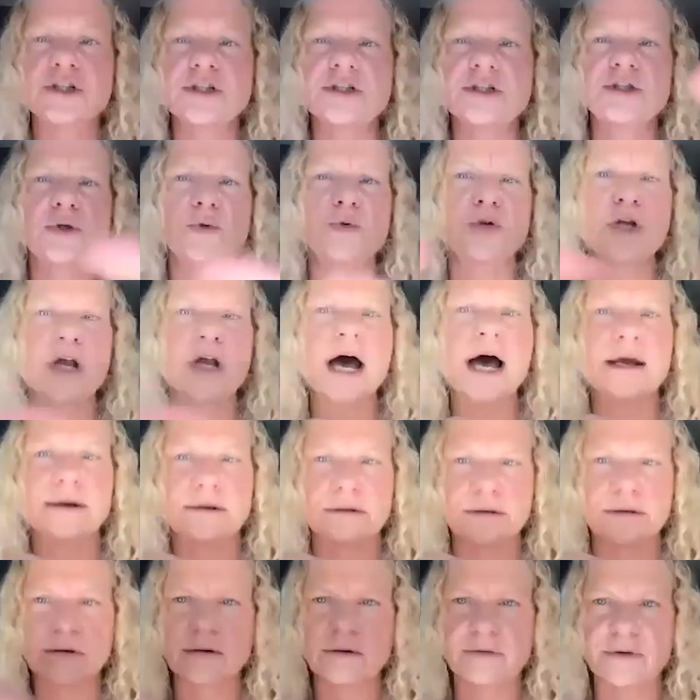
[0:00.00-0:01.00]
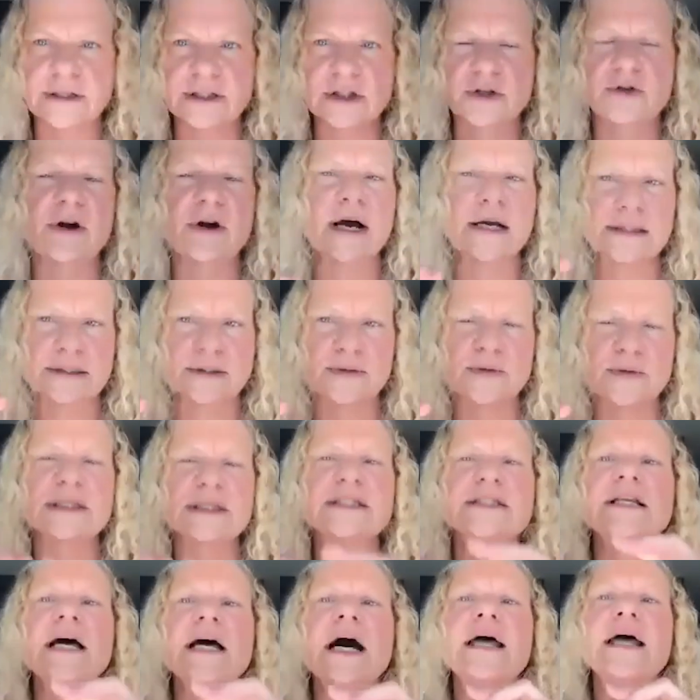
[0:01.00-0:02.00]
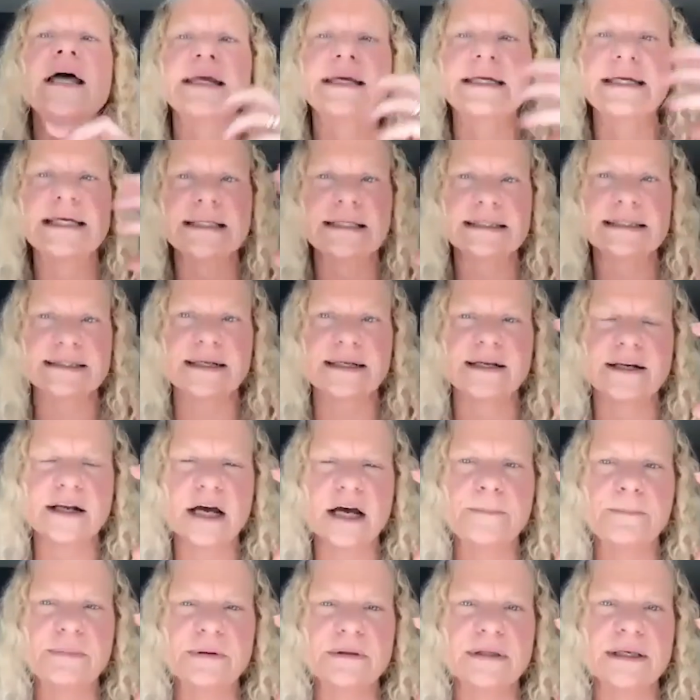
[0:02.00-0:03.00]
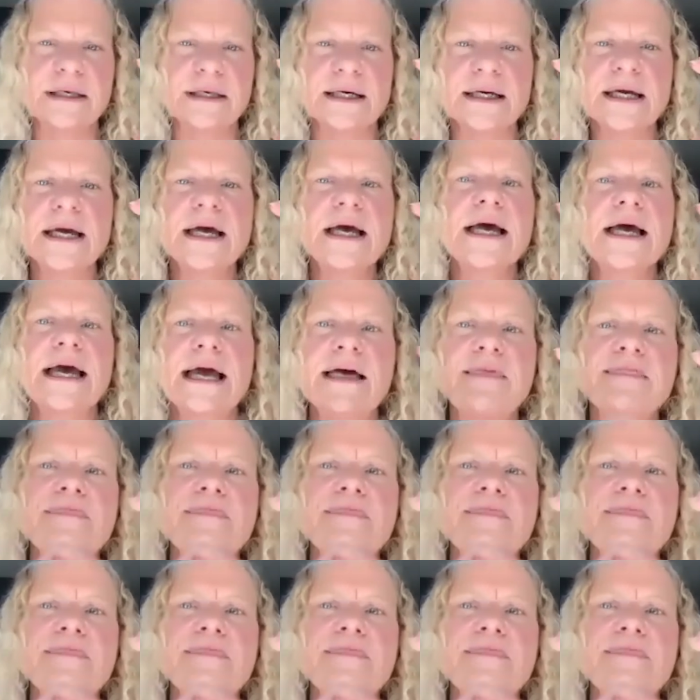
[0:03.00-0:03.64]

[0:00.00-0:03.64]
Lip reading: do not crisscross. So it's not like Achilles tendinopathy and